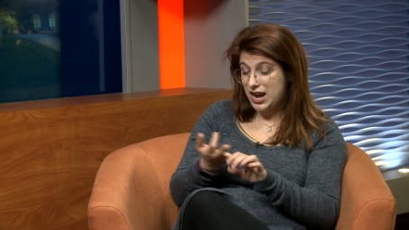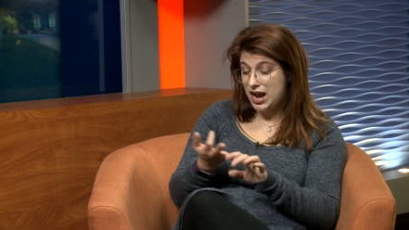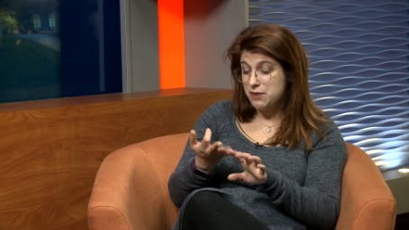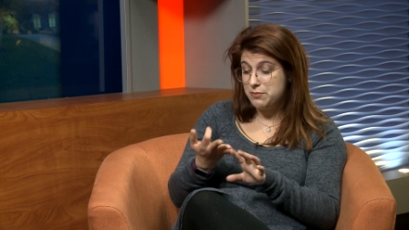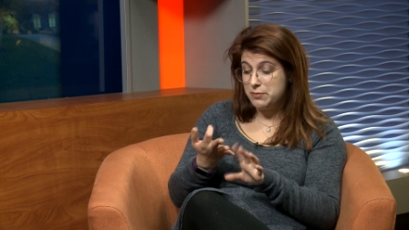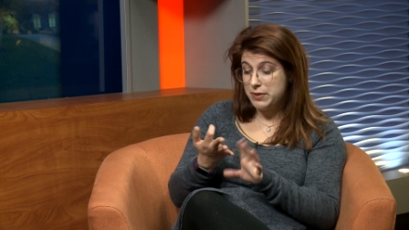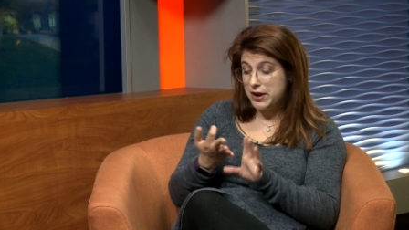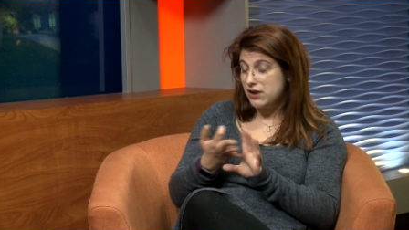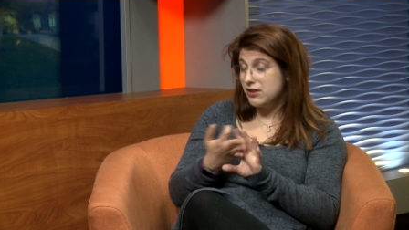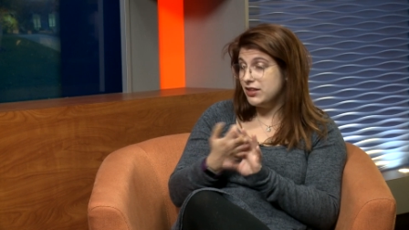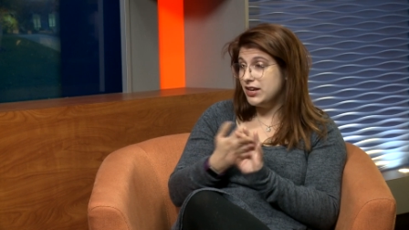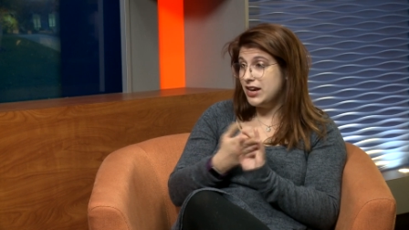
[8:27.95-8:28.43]
I
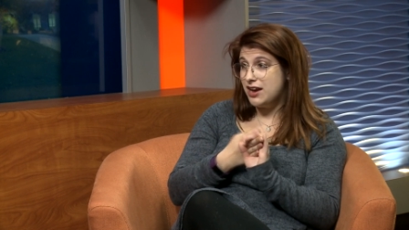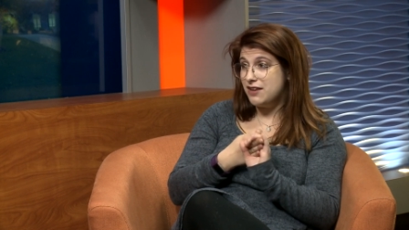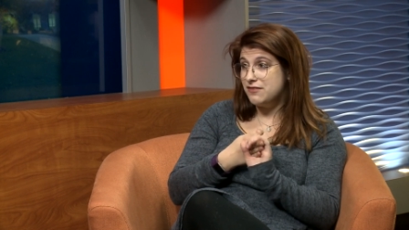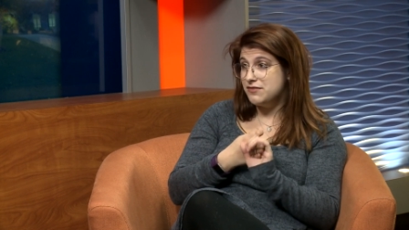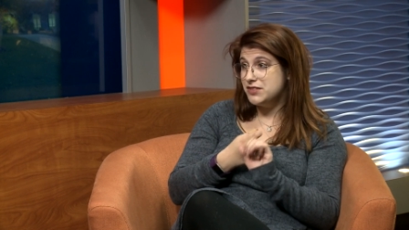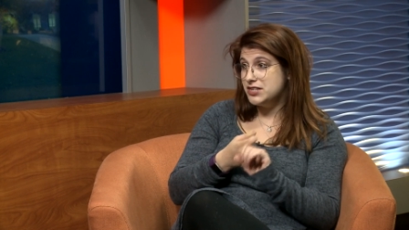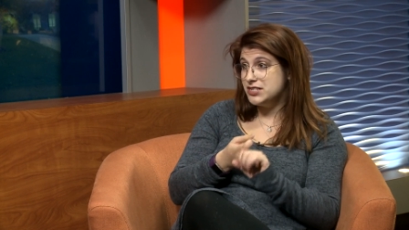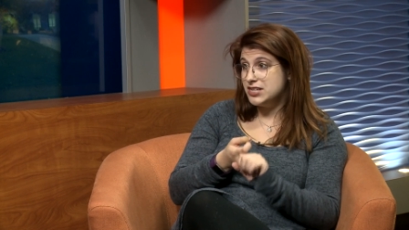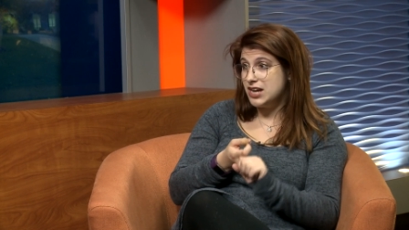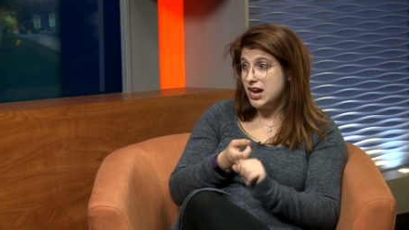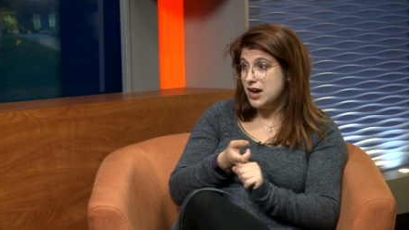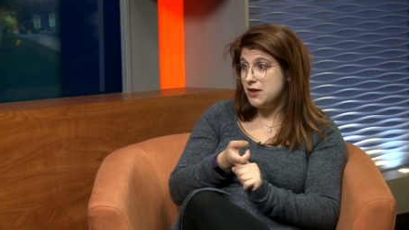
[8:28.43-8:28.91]
barely have
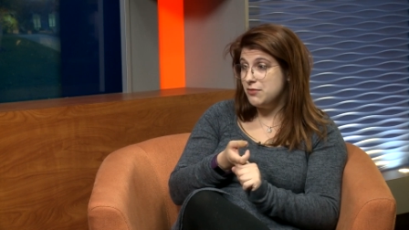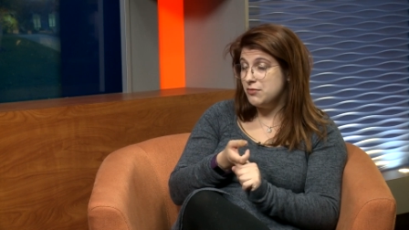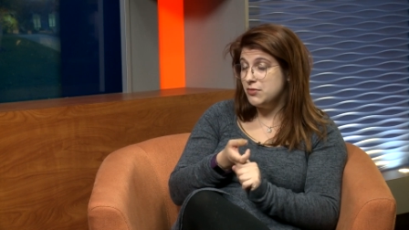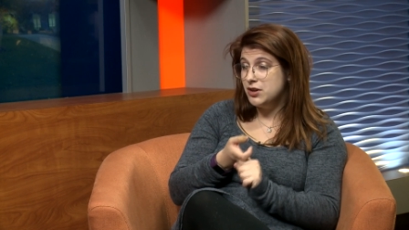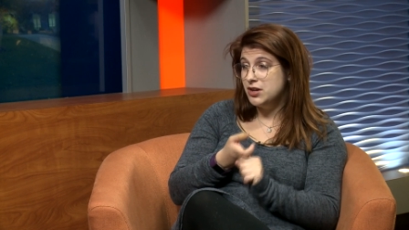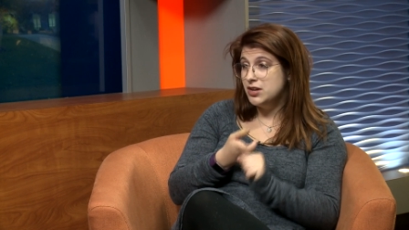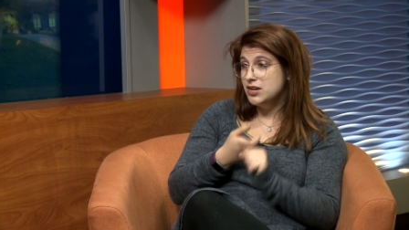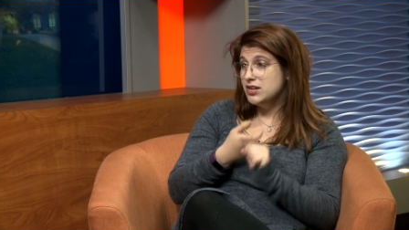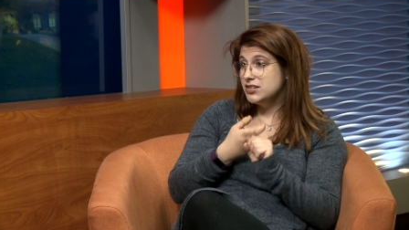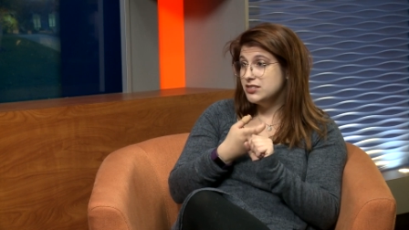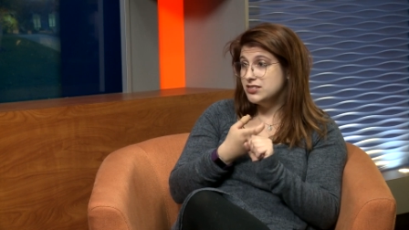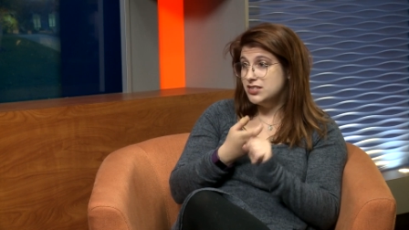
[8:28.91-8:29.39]
the time
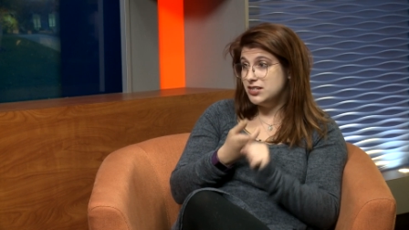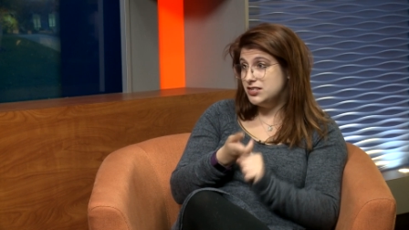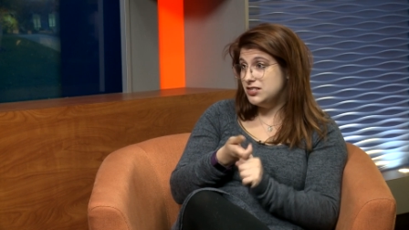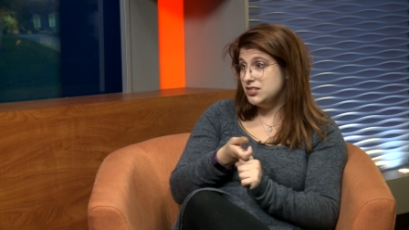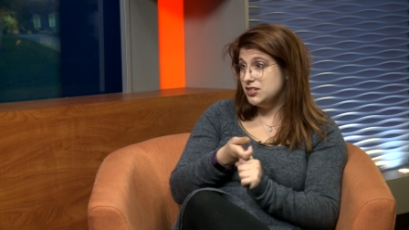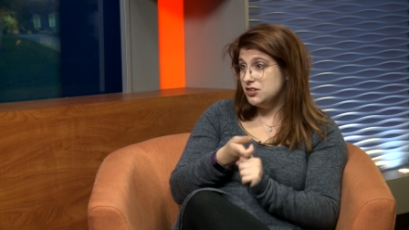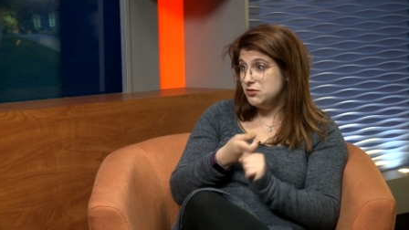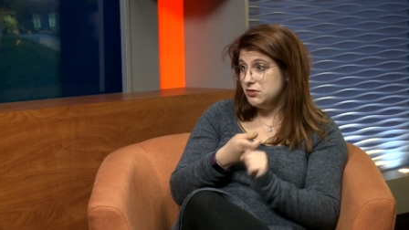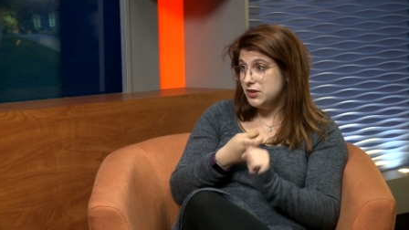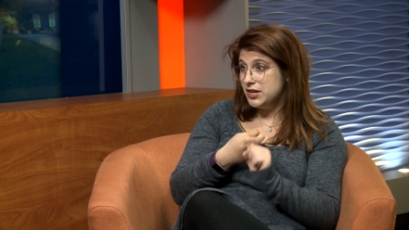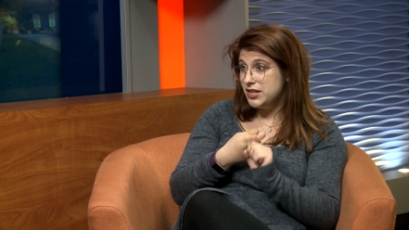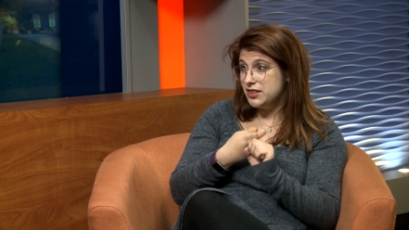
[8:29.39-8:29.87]
to
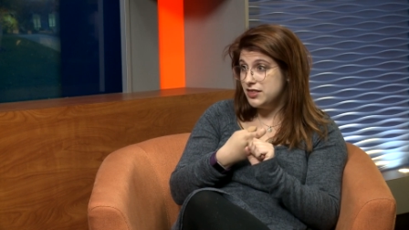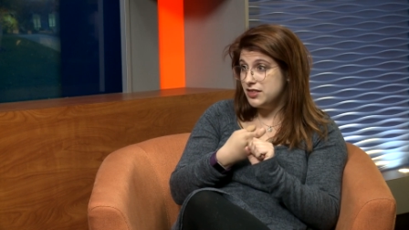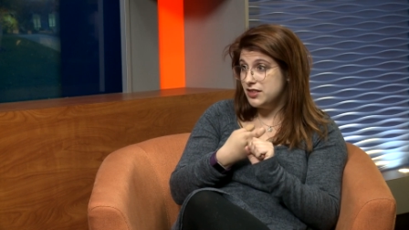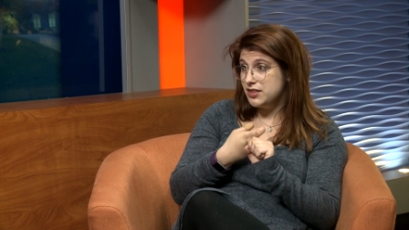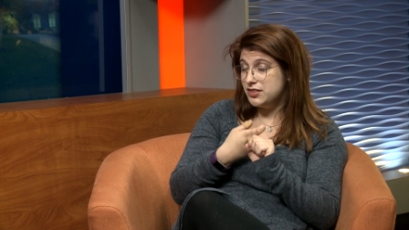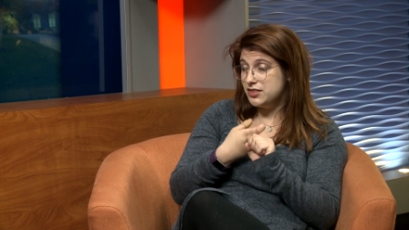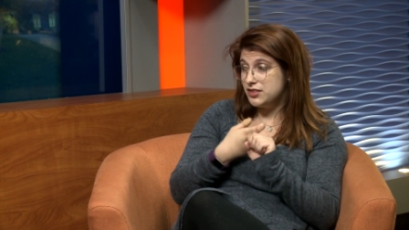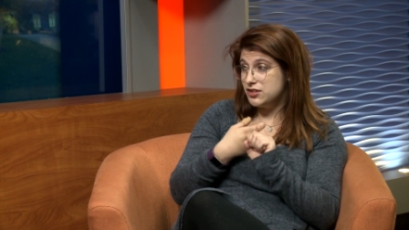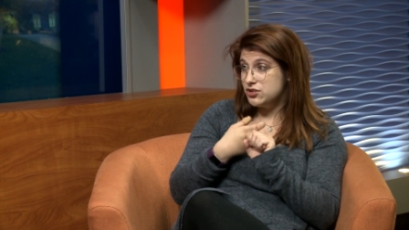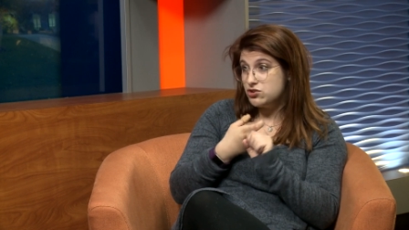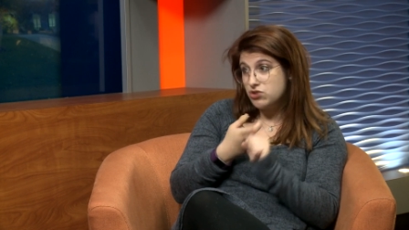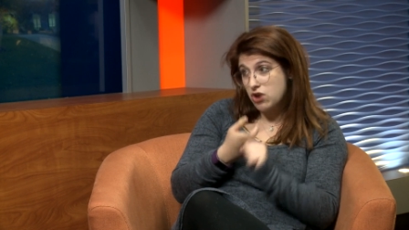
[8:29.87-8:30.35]
deal with
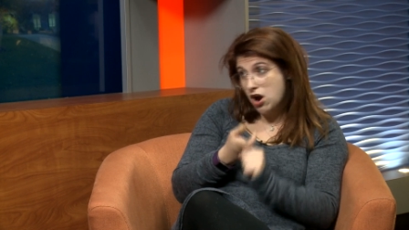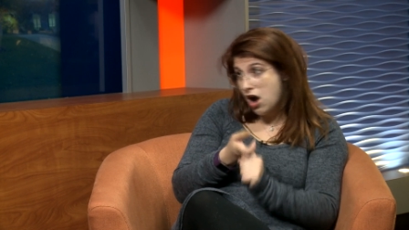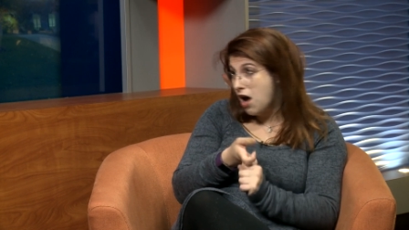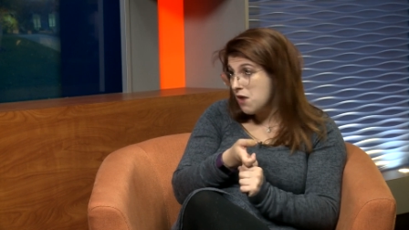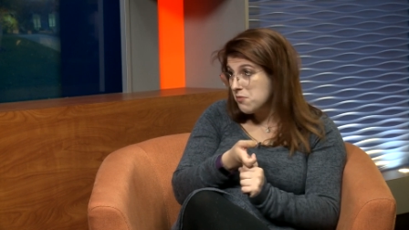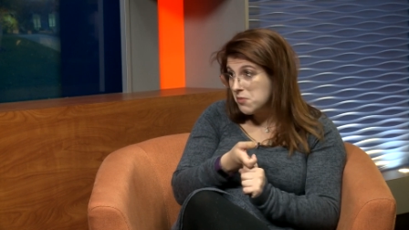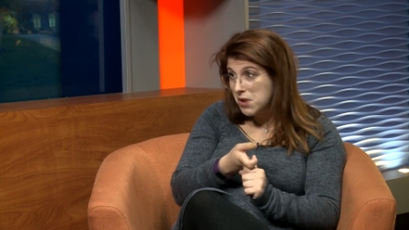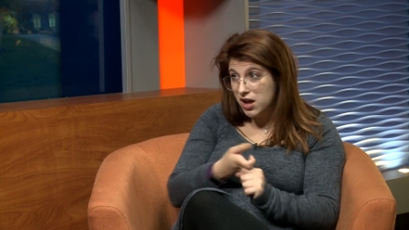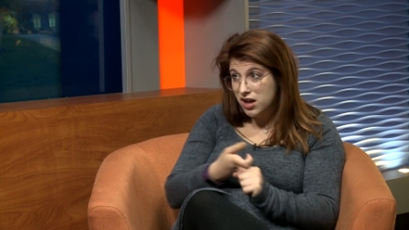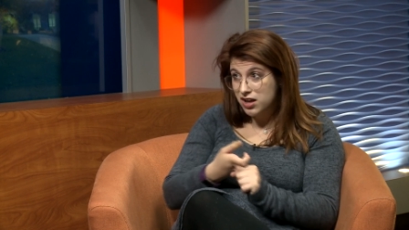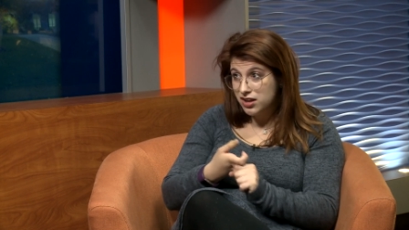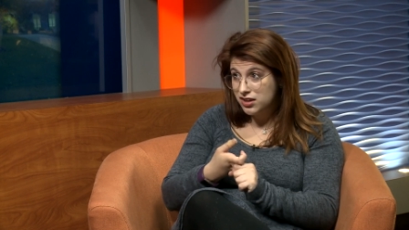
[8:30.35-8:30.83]
the
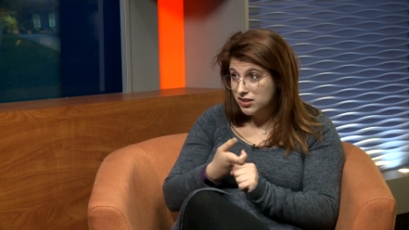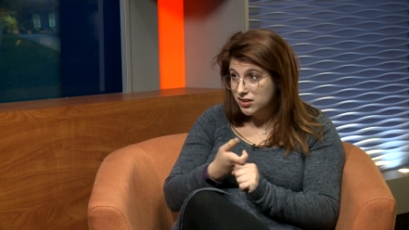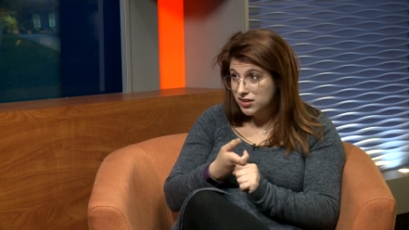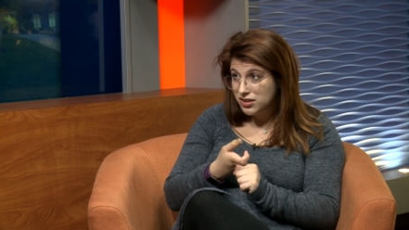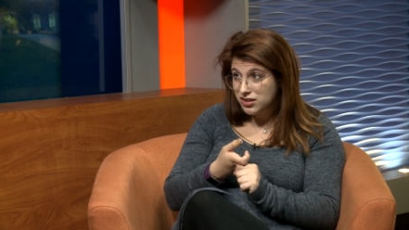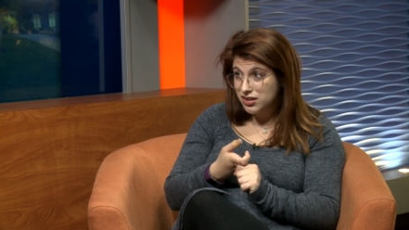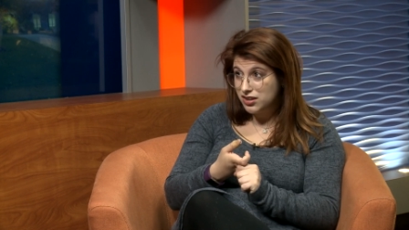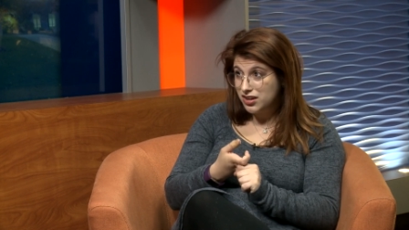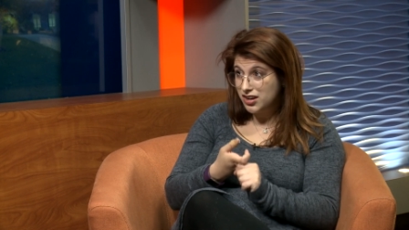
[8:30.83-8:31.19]
trauma